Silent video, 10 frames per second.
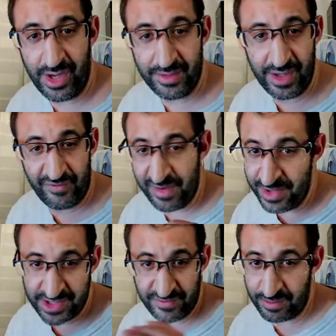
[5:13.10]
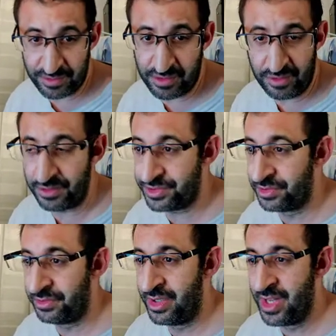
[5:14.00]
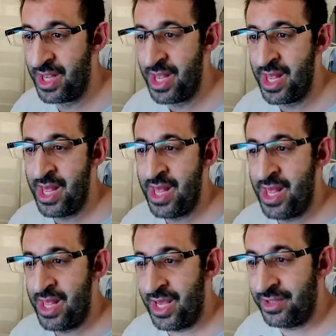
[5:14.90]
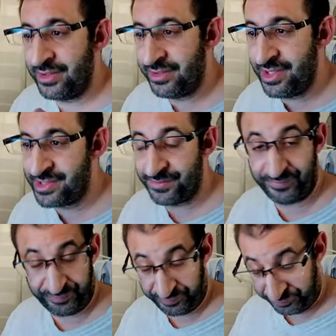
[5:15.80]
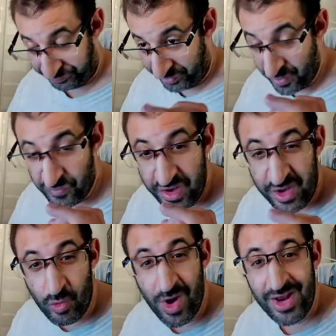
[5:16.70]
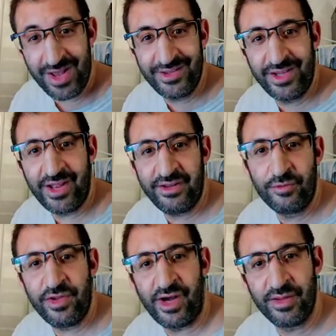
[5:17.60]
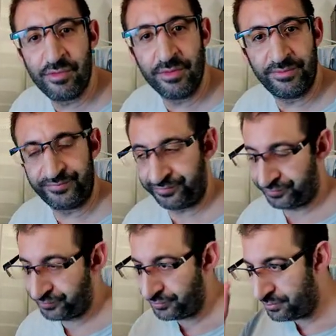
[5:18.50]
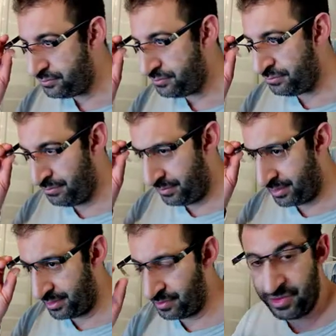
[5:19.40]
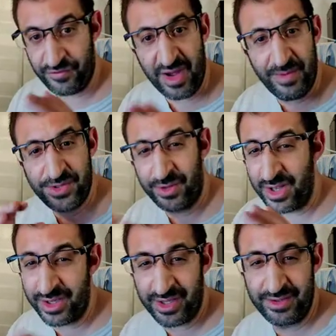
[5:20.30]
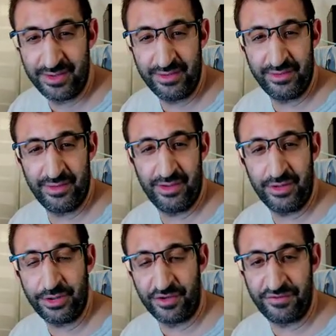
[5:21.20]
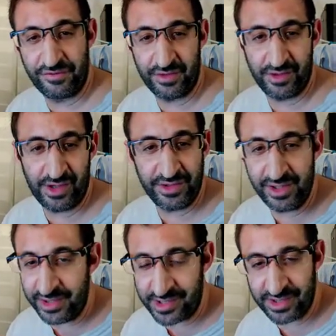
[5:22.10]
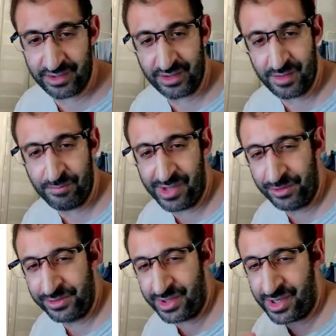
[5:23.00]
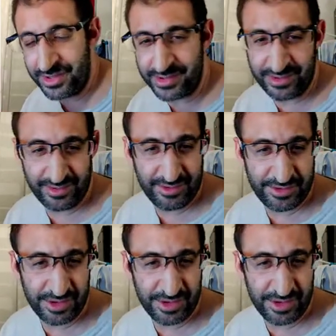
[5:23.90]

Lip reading: Firebase from Google also, and it is very well integrated with Admob. With Firebase, you can get a lot of analytics about ads.